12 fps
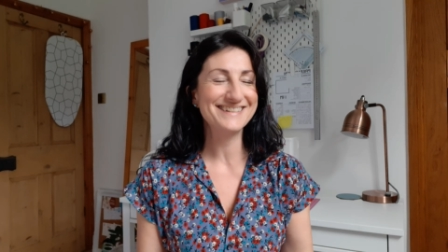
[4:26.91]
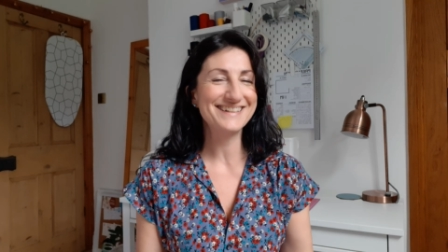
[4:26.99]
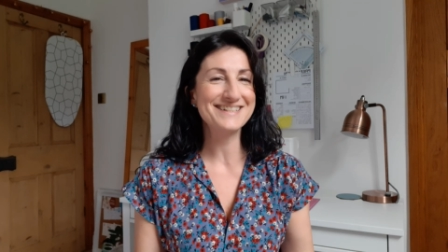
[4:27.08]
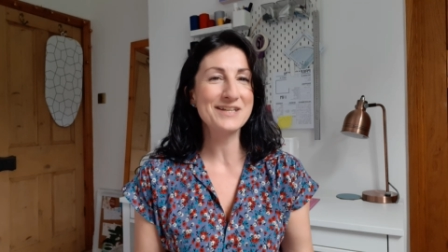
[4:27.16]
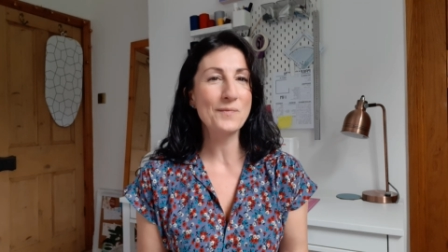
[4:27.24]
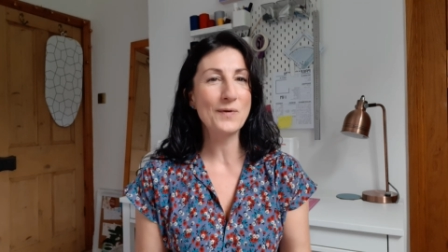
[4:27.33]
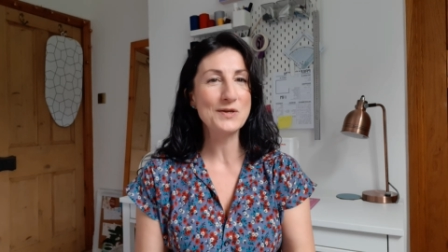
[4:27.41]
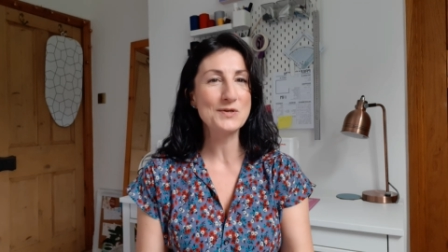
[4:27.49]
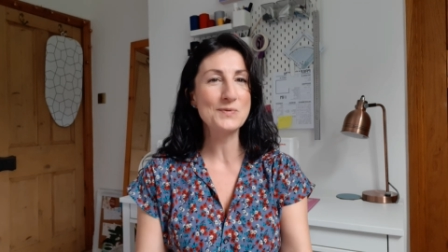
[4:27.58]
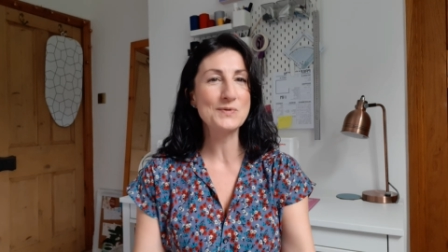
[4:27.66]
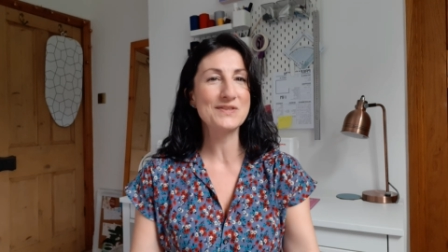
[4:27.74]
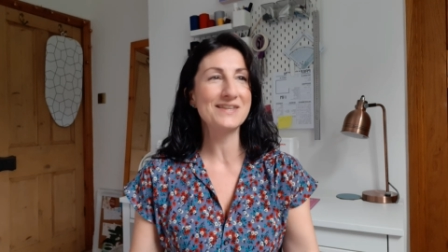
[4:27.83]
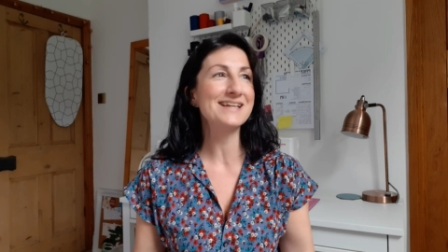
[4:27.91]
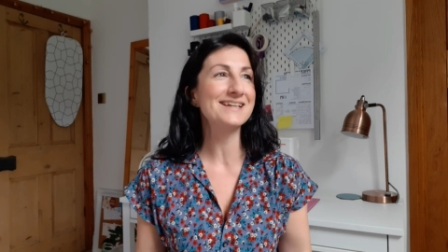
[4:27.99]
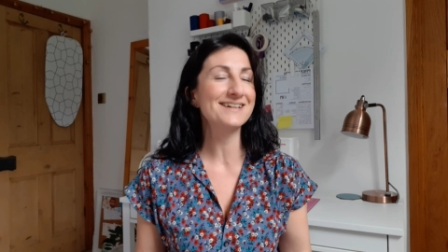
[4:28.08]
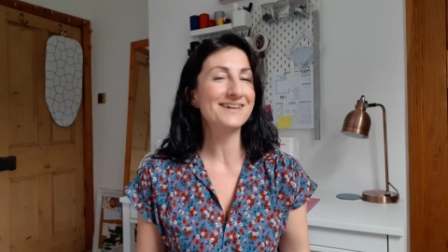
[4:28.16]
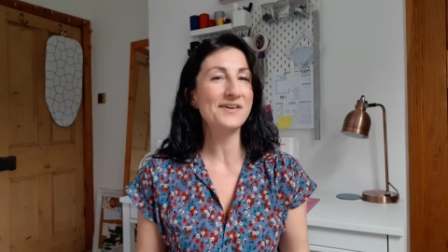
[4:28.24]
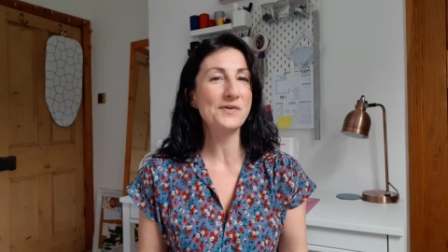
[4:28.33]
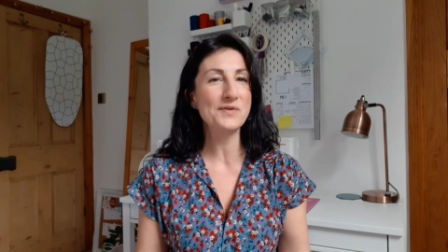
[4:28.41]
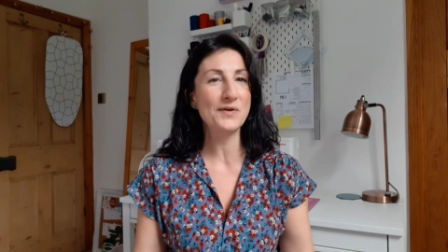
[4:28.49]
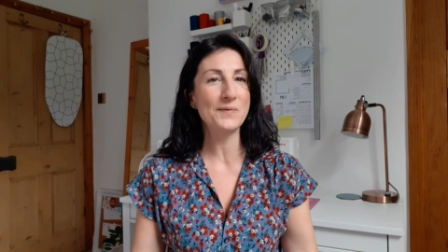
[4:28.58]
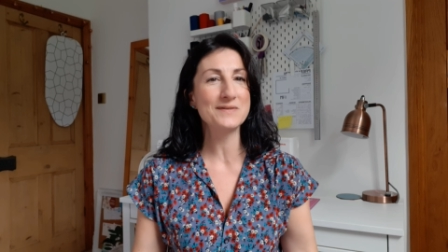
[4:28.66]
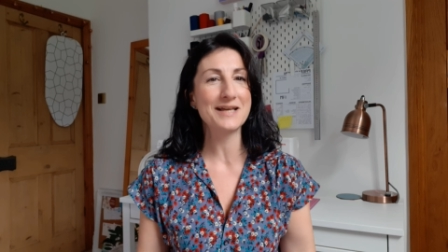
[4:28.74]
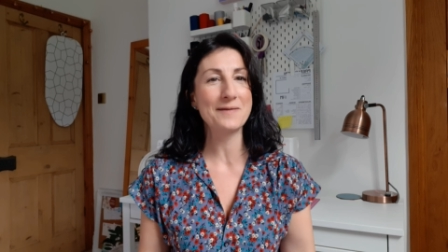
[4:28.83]
I don't want you all to think, oh
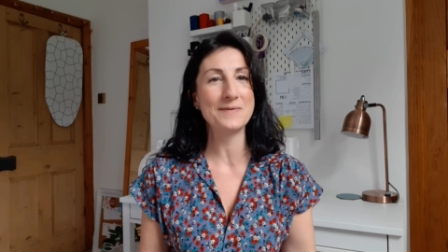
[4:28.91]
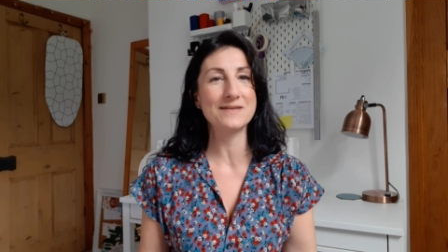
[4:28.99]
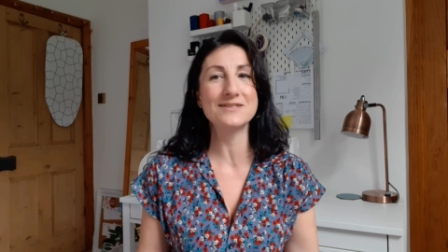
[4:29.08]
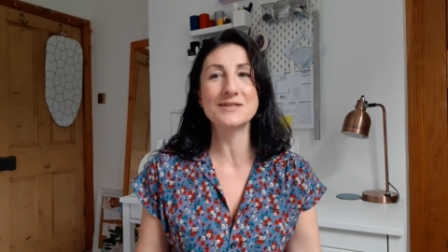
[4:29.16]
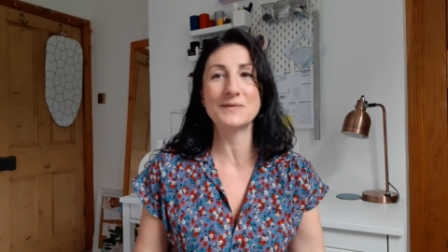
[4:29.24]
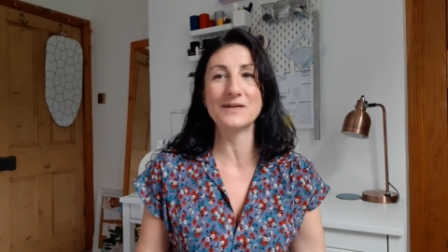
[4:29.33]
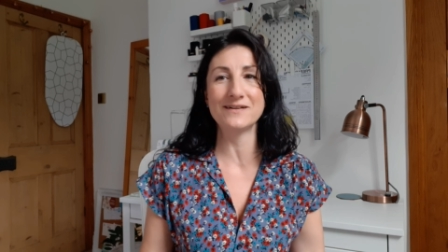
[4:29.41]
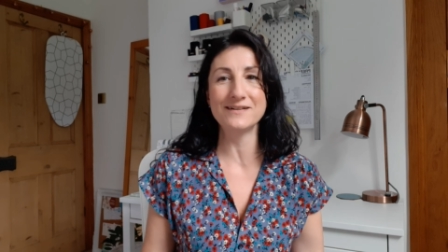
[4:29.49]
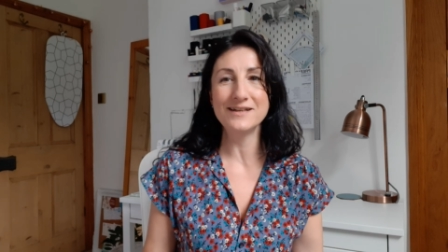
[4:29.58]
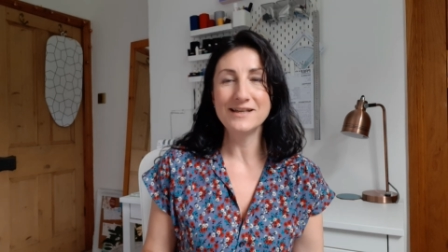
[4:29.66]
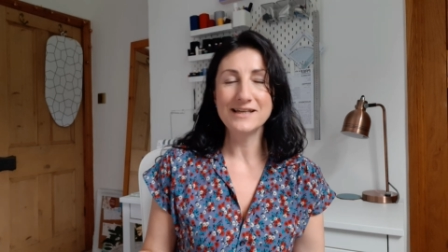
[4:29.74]
no, what's happened to her?